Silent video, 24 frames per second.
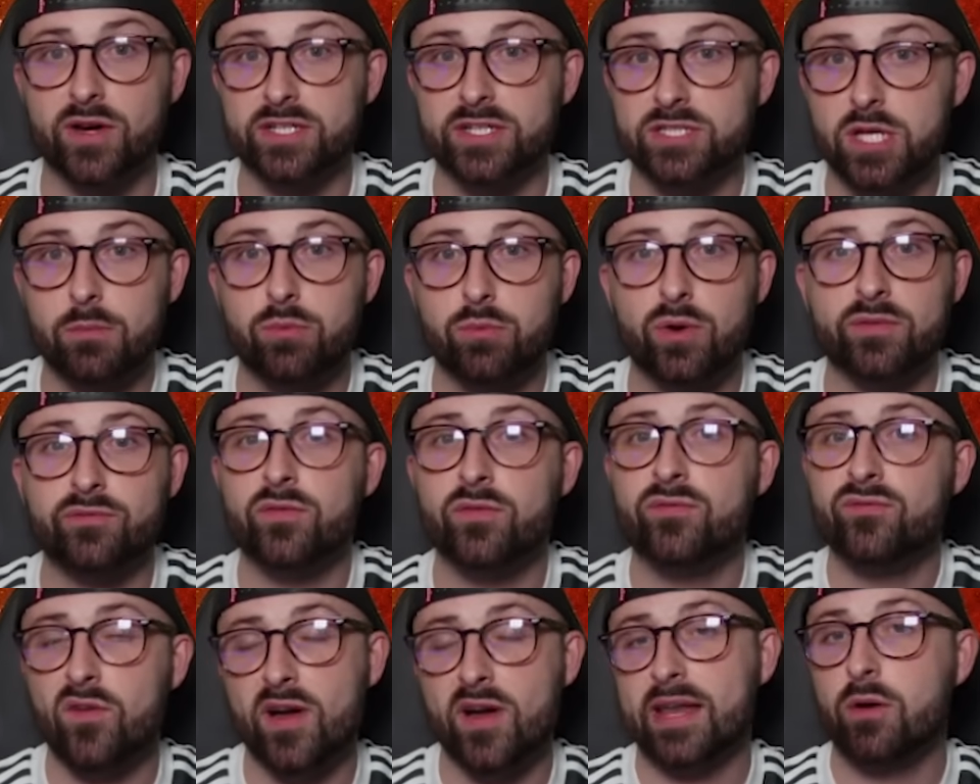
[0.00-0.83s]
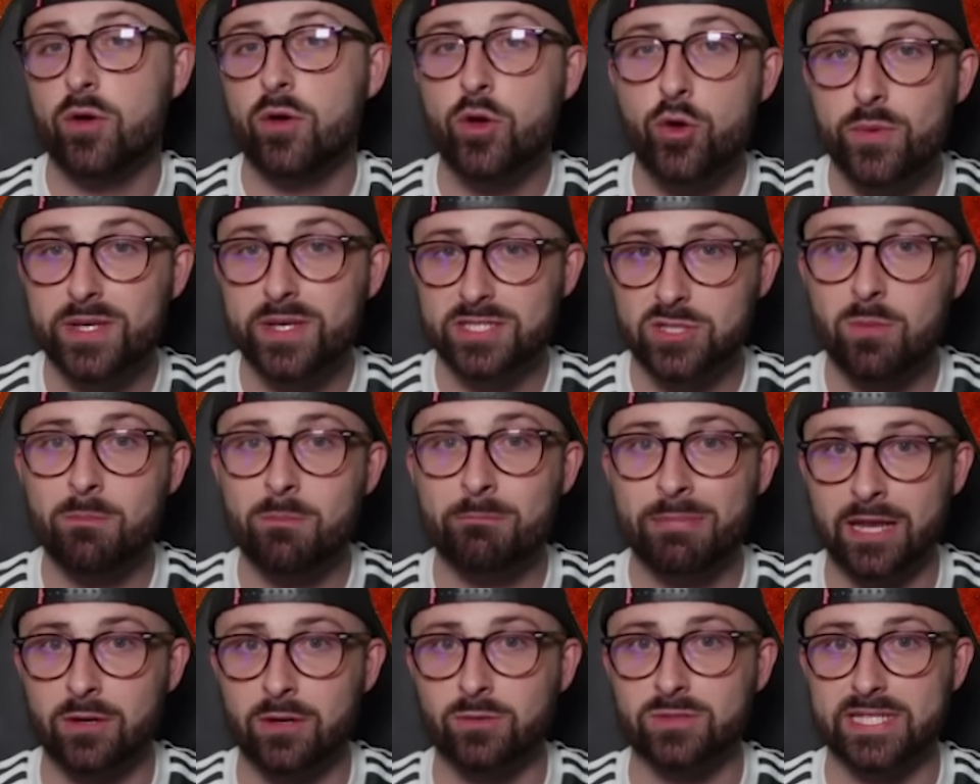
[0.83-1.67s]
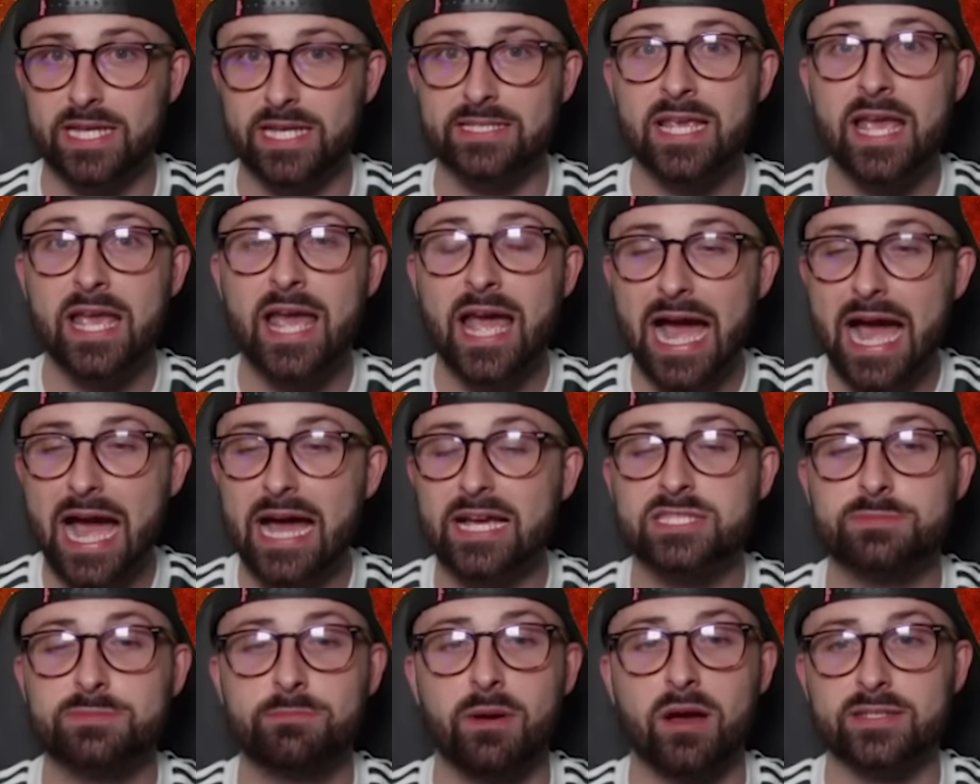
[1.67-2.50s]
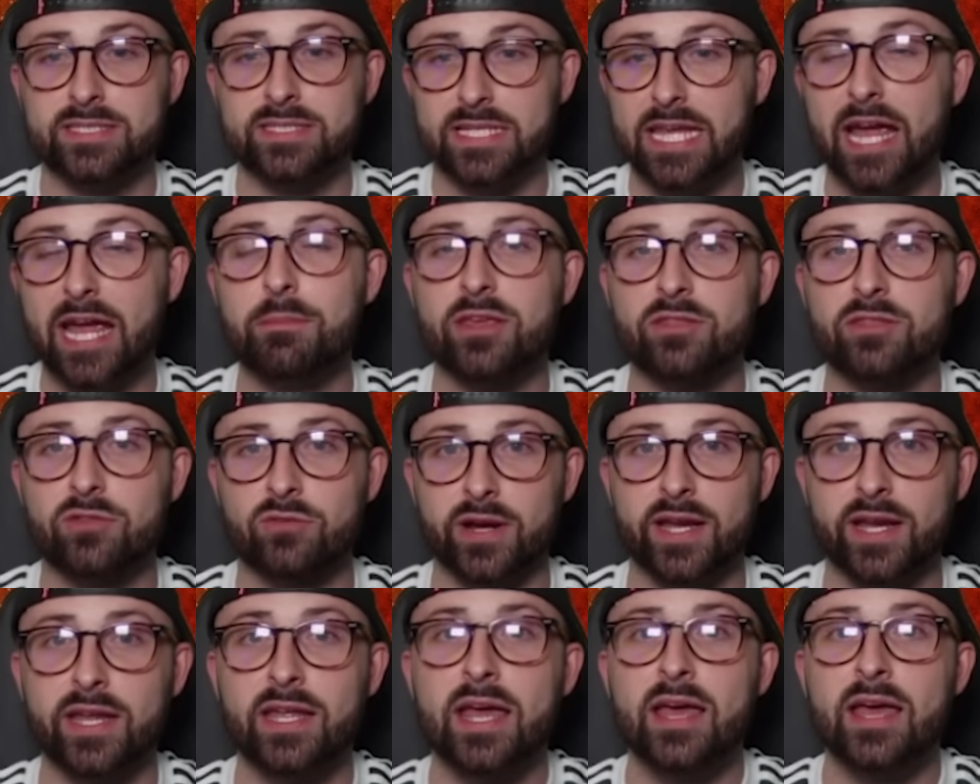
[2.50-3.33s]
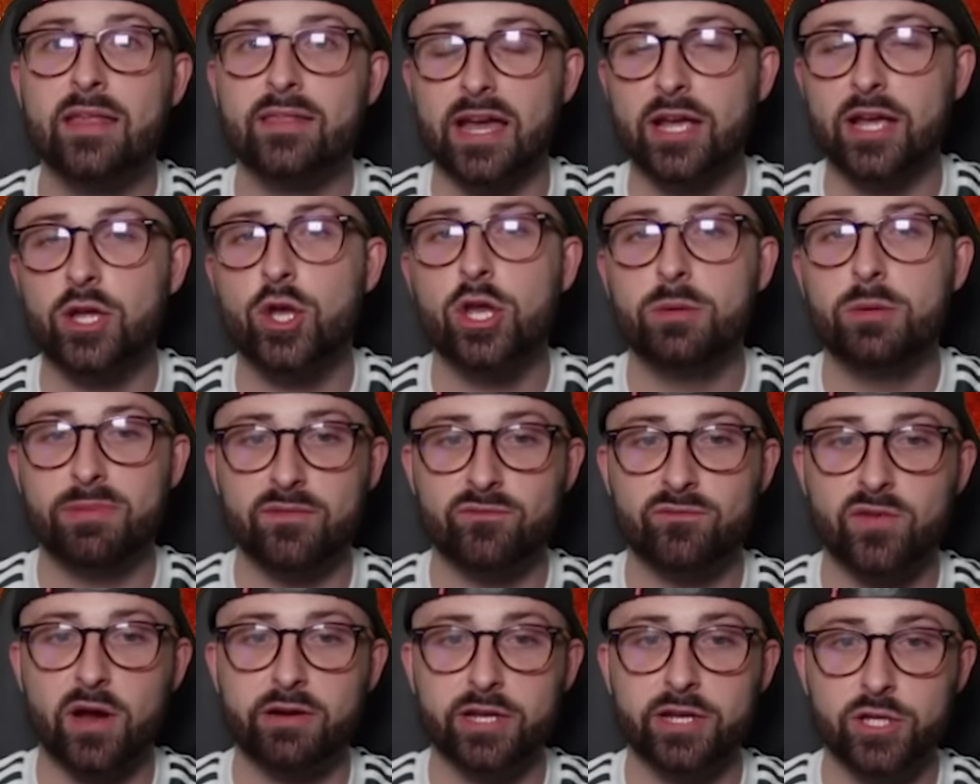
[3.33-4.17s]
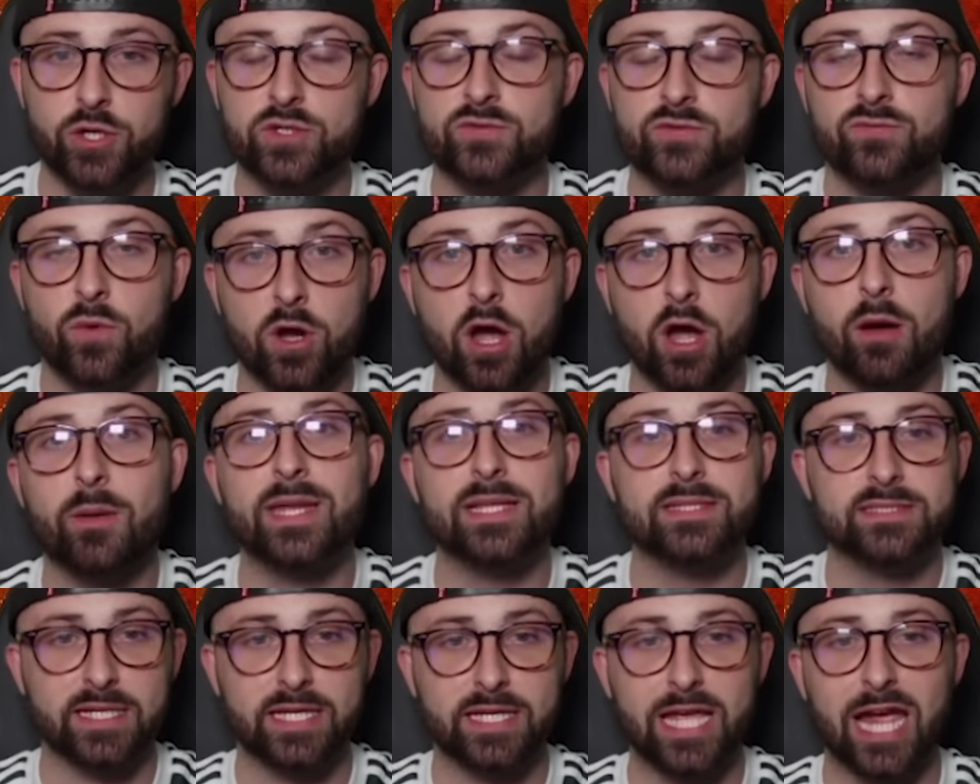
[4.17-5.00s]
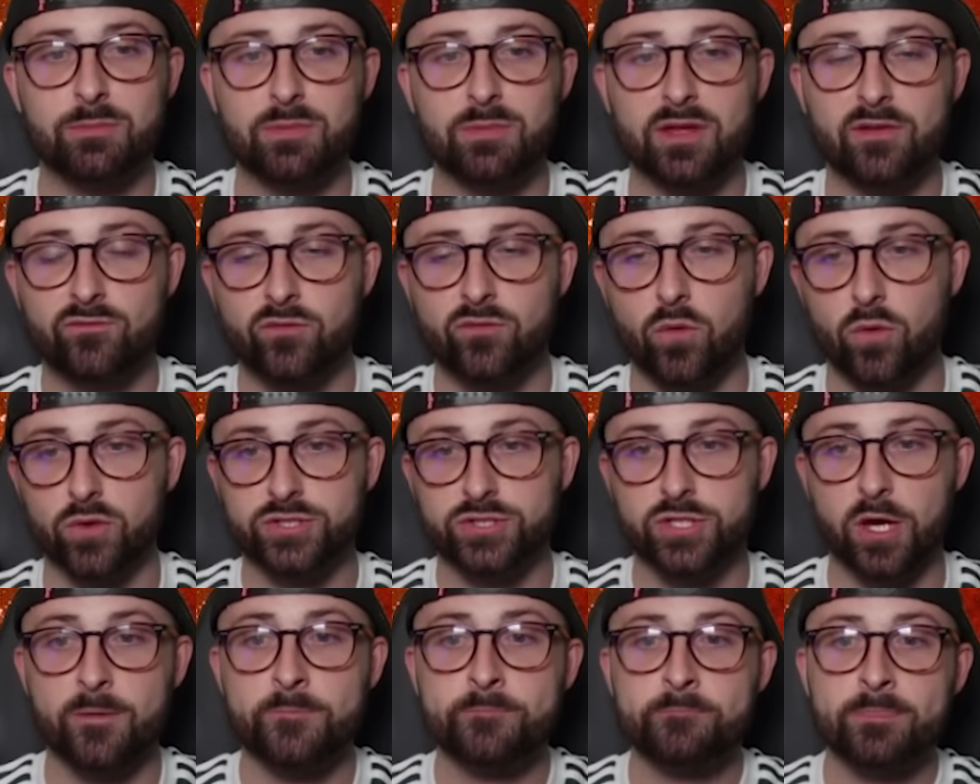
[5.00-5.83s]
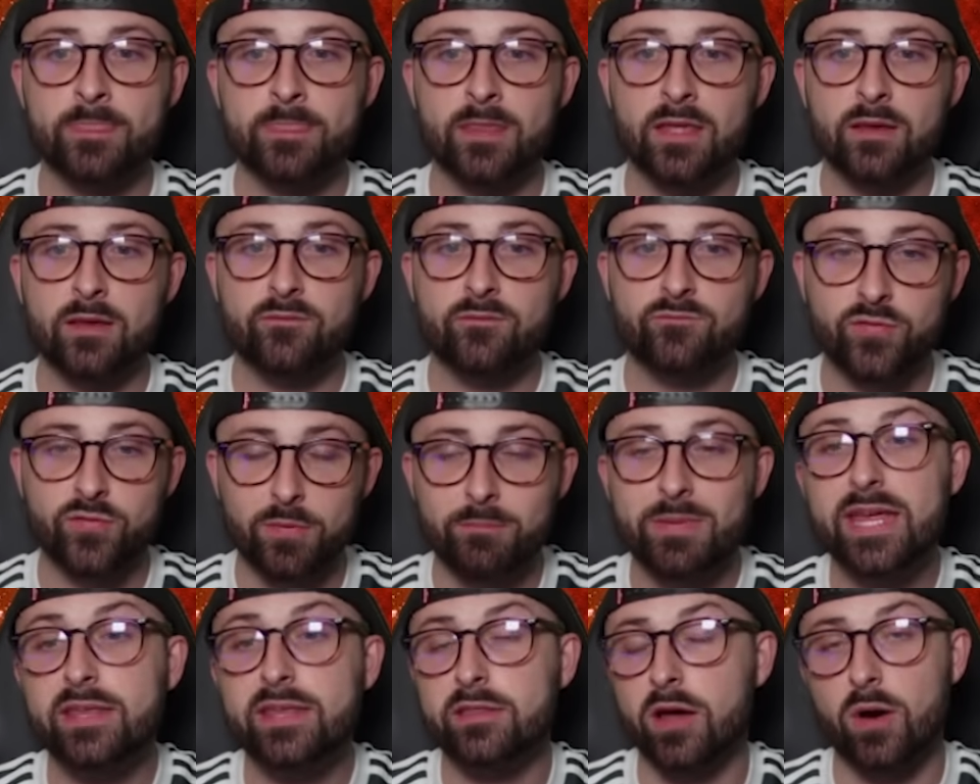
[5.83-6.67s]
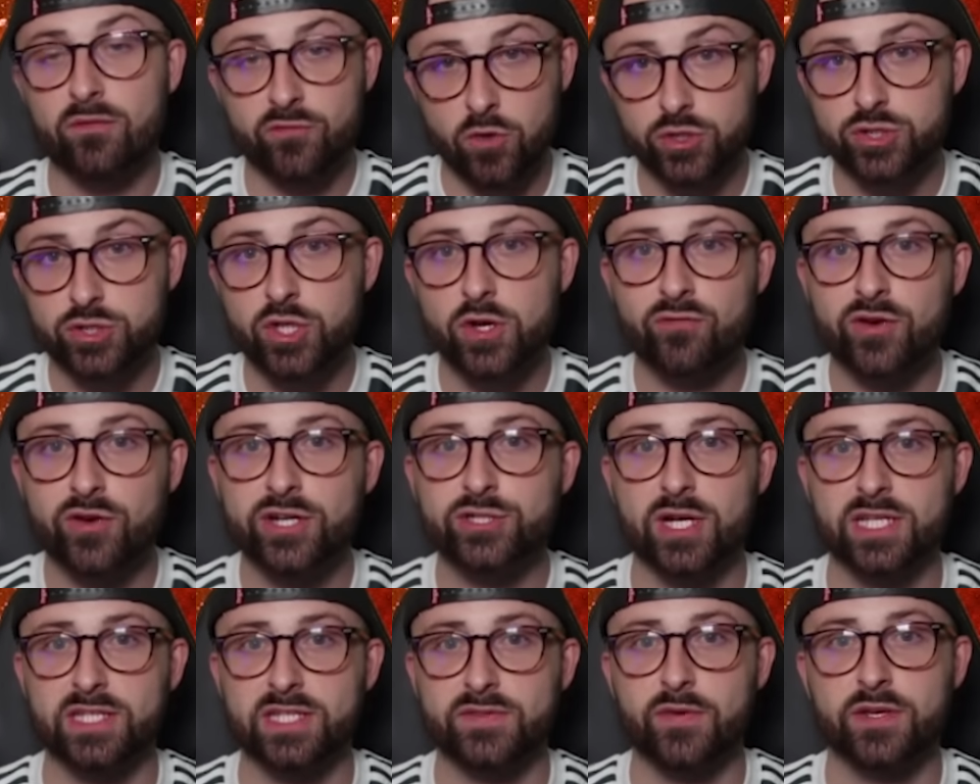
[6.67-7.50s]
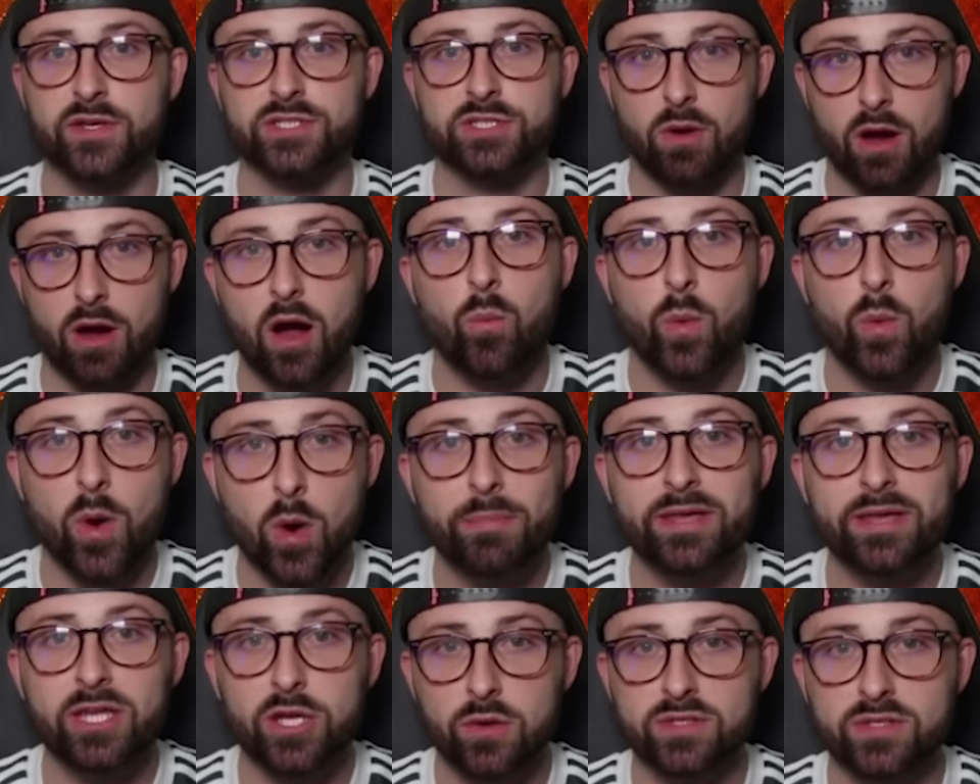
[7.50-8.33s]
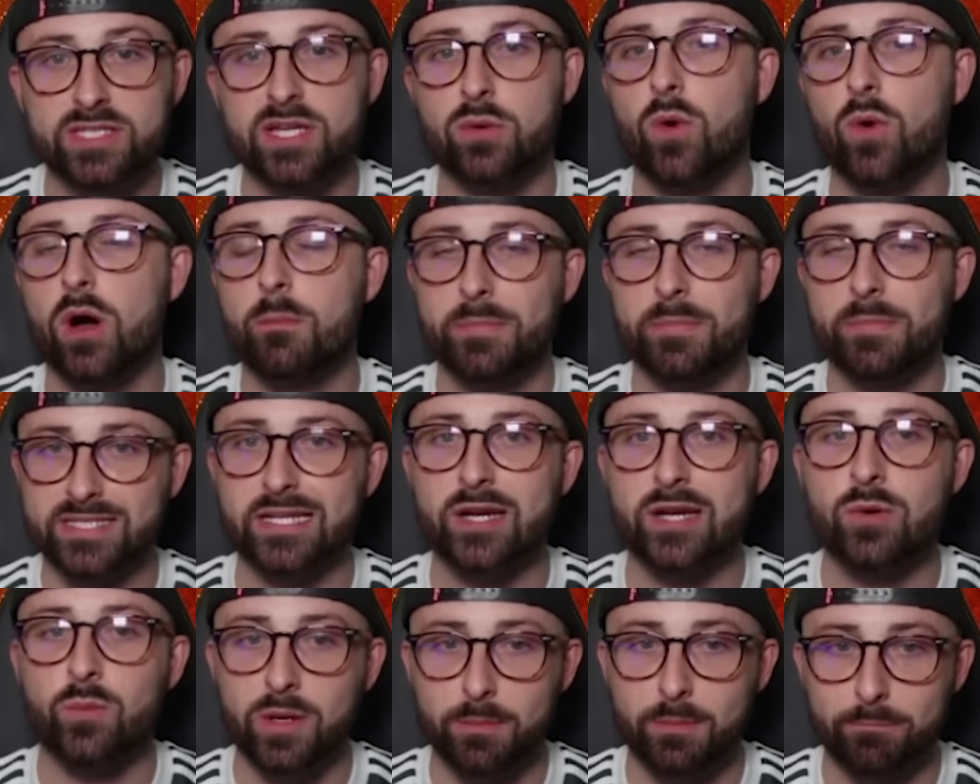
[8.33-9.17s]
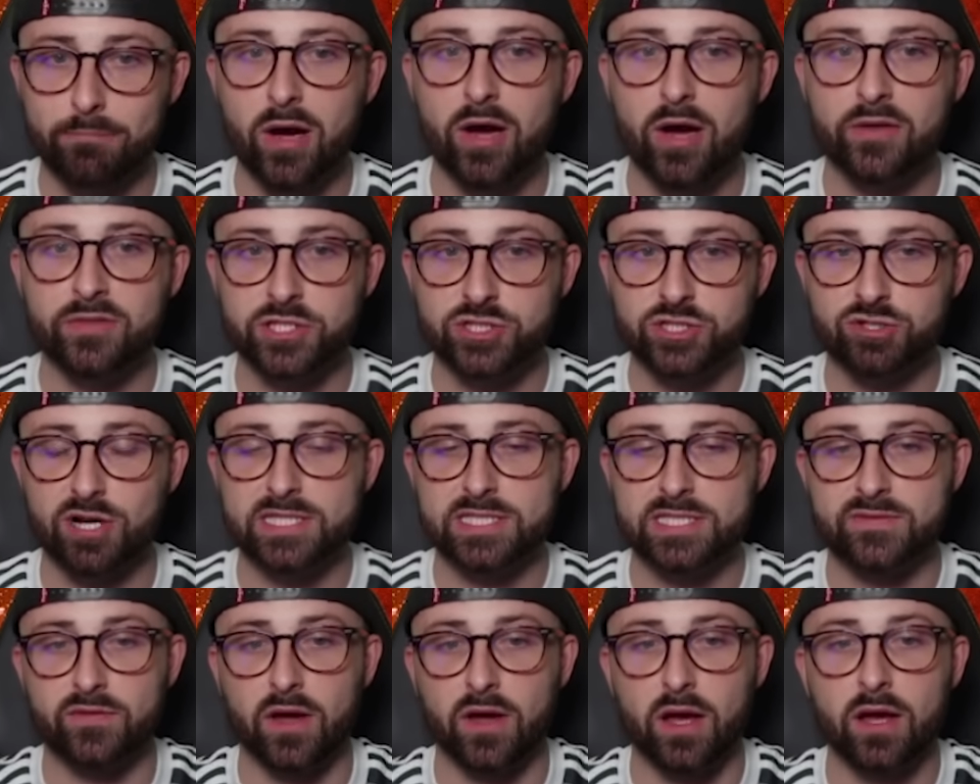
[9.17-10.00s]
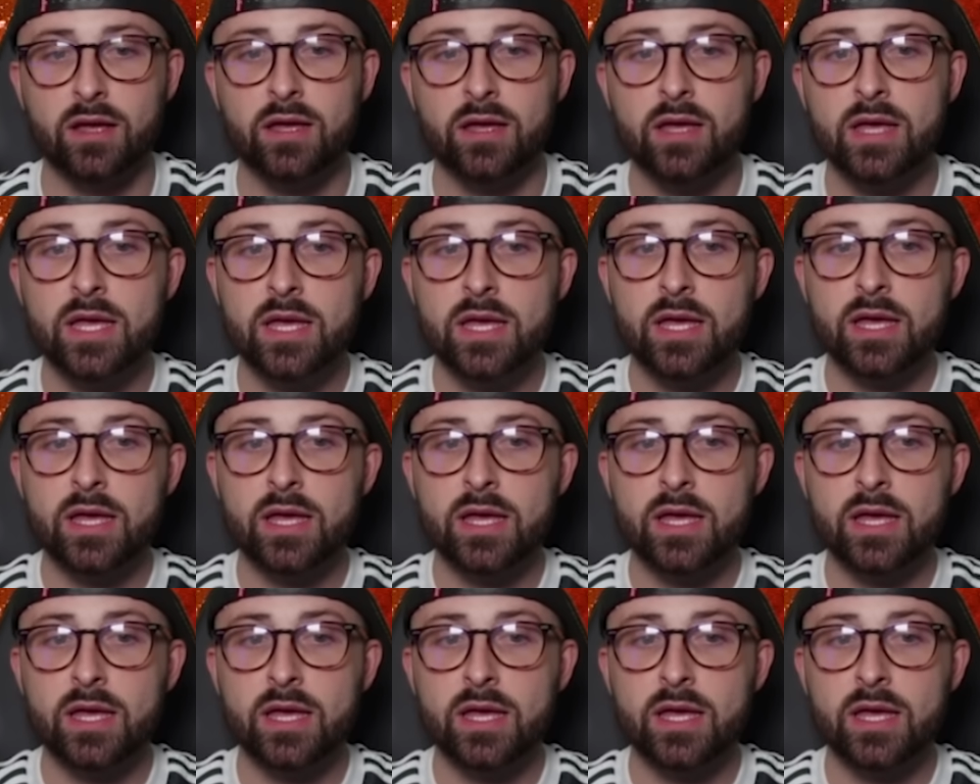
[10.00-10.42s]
For example, if you find out who is on penalties at Spurs in game week 3, that could be very useful going into game week 4. So for me though, I've got 2 free transfers, so I will be using one because I don't want to burn the transfer.